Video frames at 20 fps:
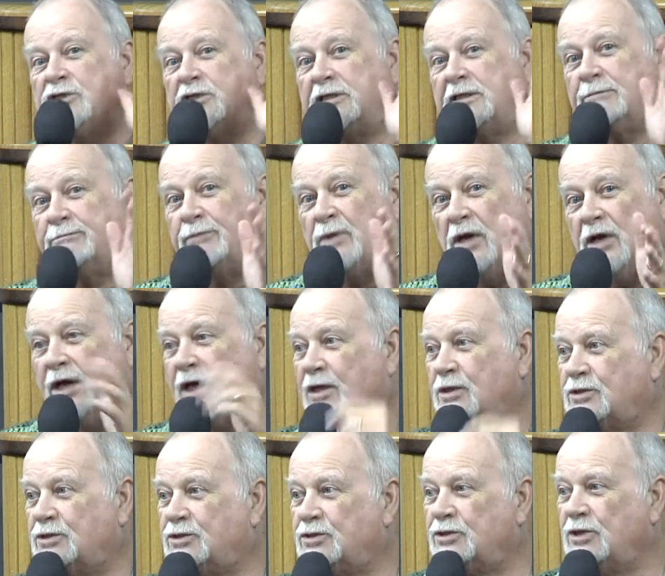So when
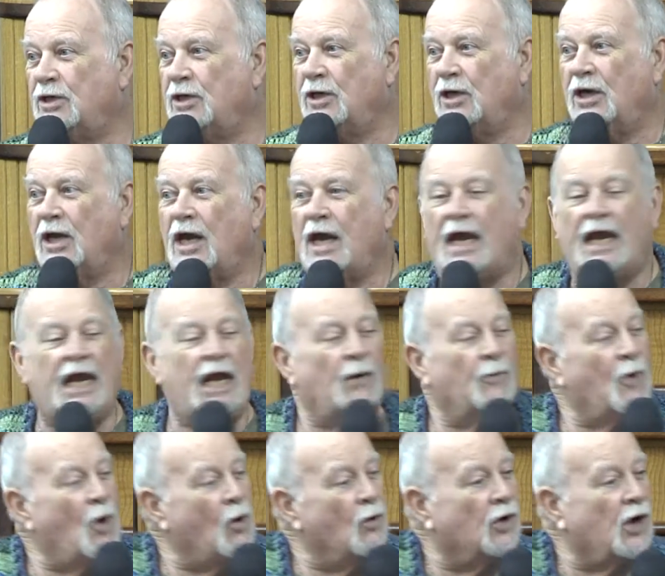God's voice
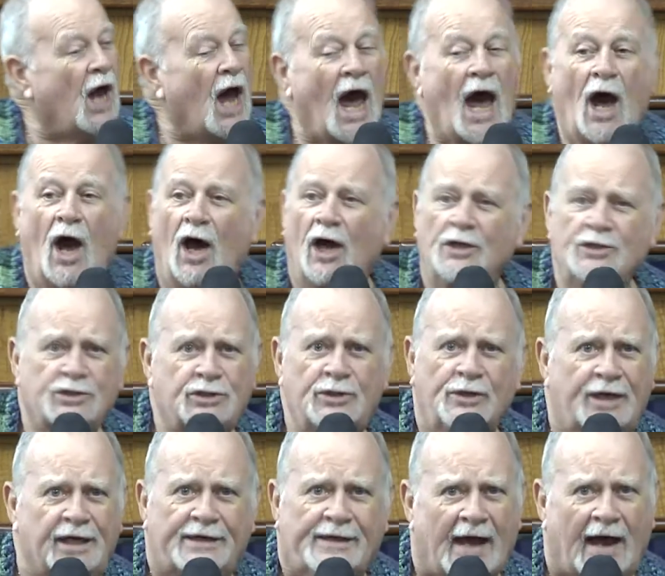speaks,
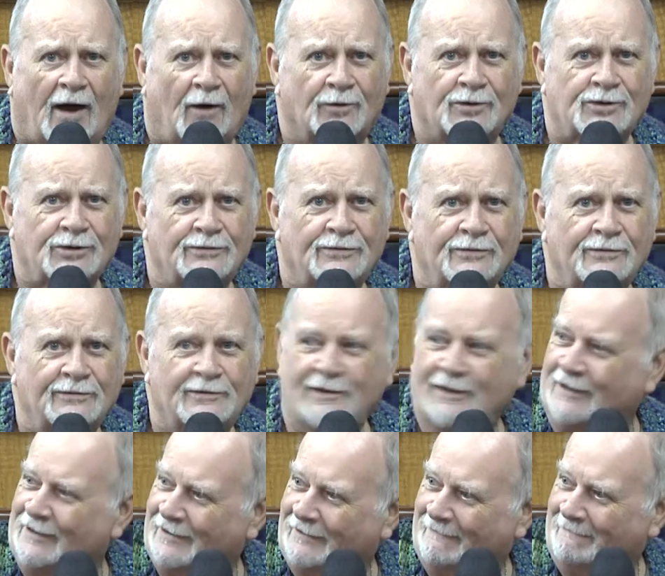it won't
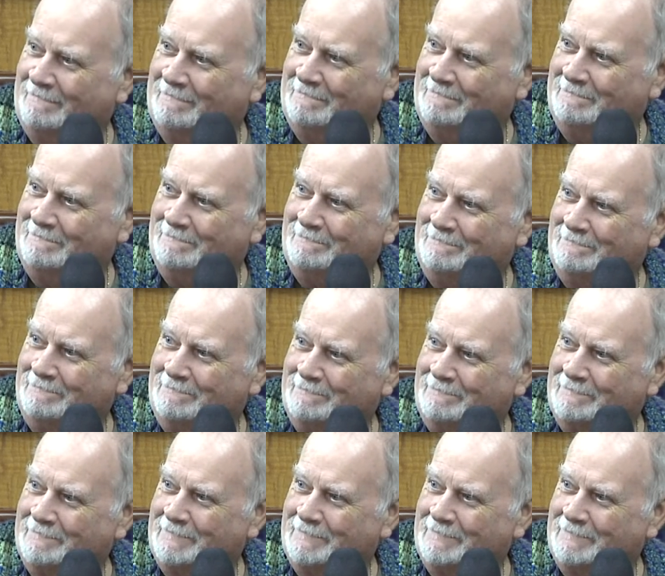cause you to doubt.